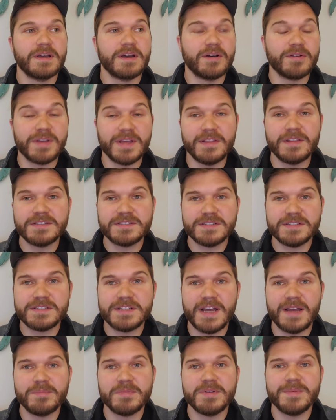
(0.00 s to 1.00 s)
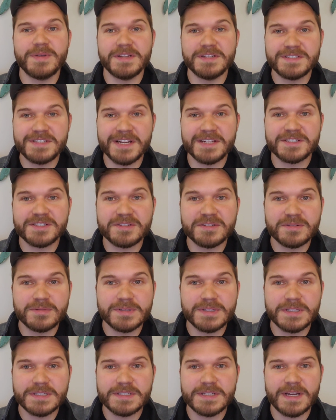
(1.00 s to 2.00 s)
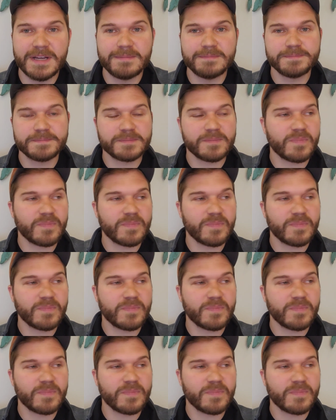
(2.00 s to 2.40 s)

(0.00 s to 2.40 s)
okay, this is a time to be intentional with this time.